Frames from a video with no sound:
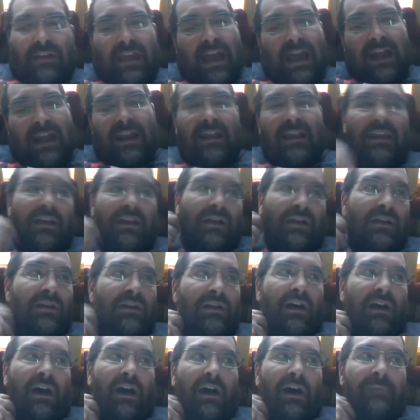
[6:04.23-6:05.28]
at it,
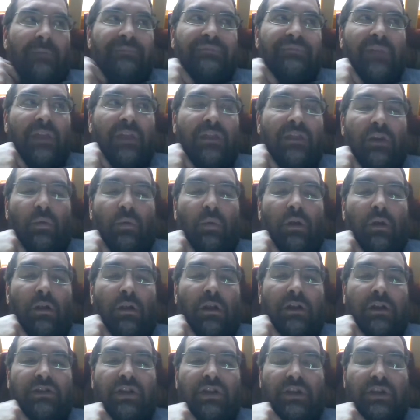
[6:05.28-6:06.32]
there were
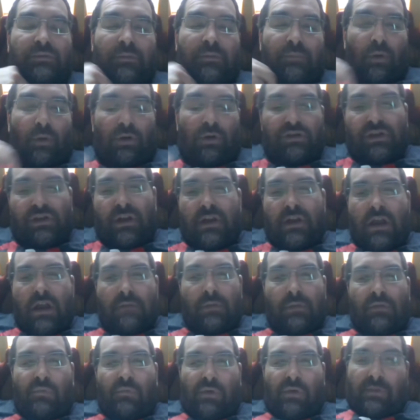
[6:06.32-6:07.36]
a disproportionate
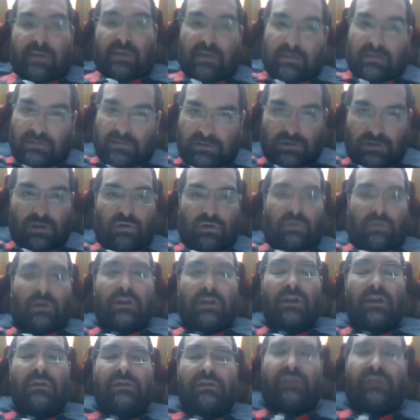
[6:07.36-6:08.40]
number of women who were
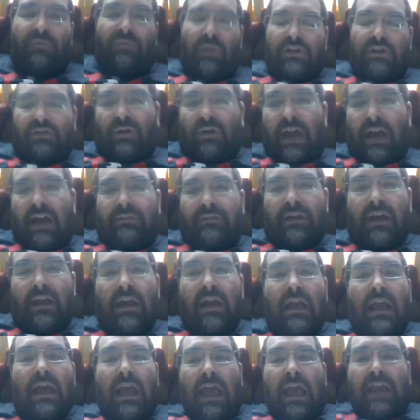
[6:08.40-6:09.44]
accused of witchcraft.
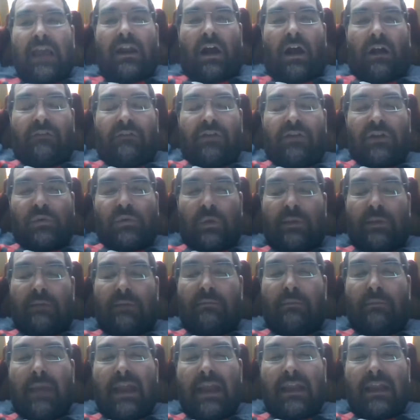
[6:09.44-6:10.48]
And of those
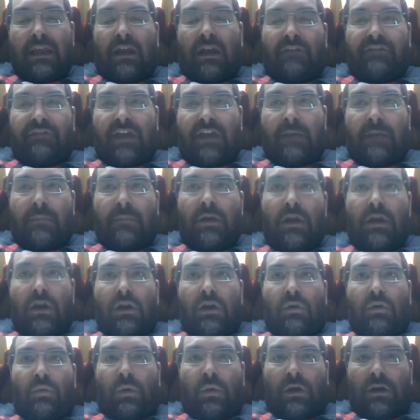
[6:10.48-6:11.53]
women, many of them
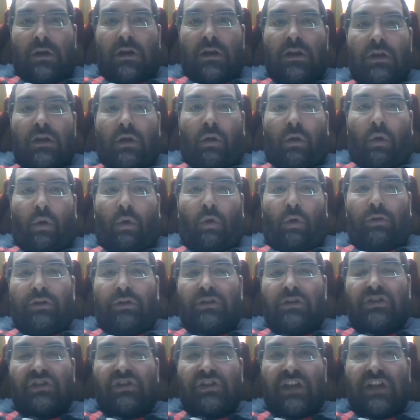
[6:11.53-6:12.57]
were
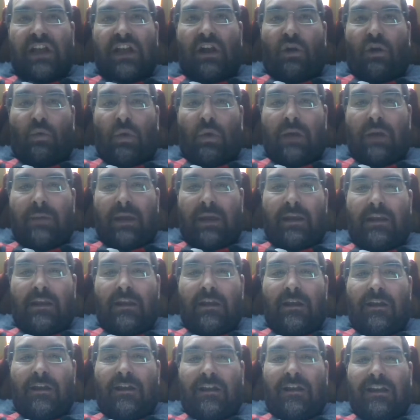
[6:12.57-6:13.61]
older single women,
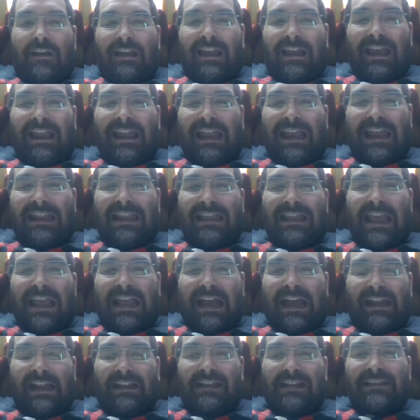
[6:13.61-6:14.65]
and they
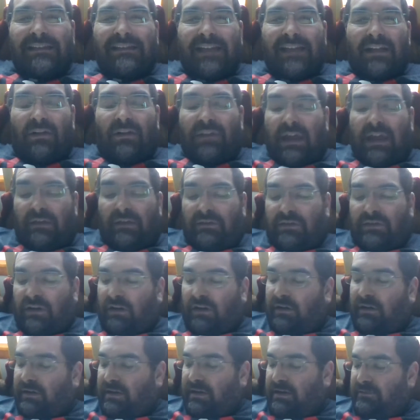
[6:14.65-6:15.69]
kind of got singled out and
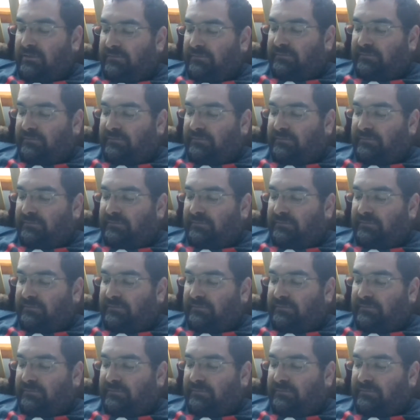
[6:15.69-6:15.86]
targeted.